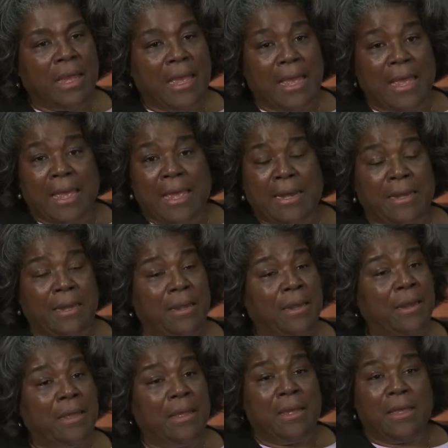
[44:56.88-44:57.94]

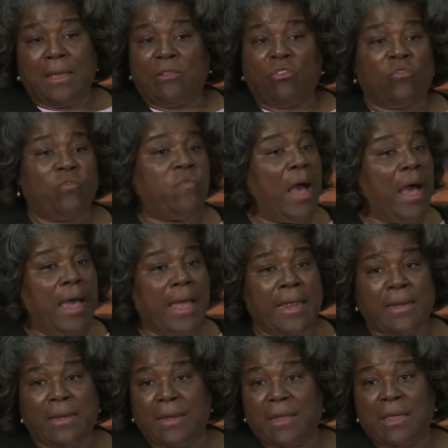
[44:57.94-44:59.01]
And it's
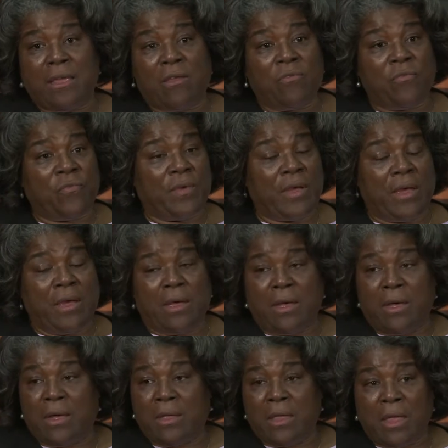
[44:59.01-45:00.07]
fine if
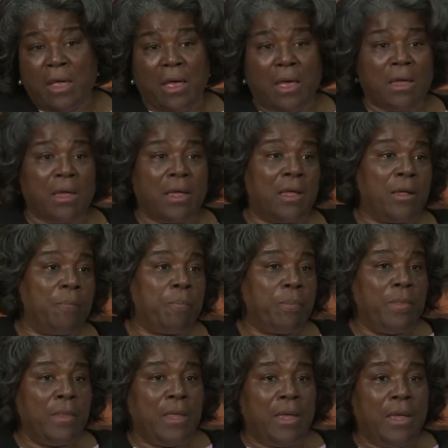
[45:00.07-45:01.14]
uh, a young
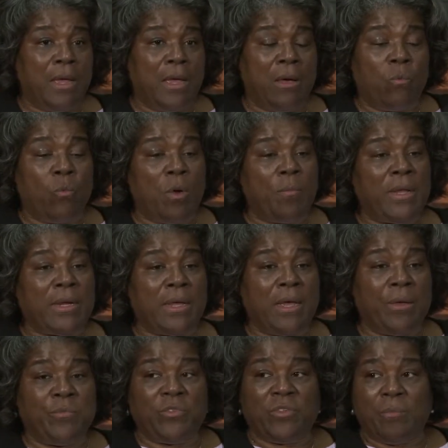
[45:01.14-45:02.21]
uh, woman
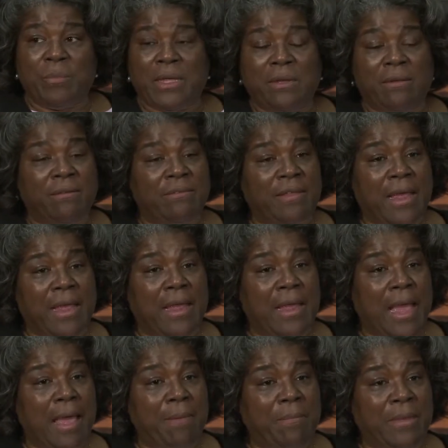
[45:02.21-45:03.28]
comes to me to say,
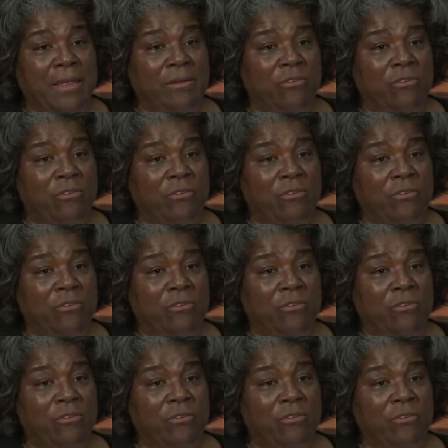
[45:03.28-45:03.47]
I'm being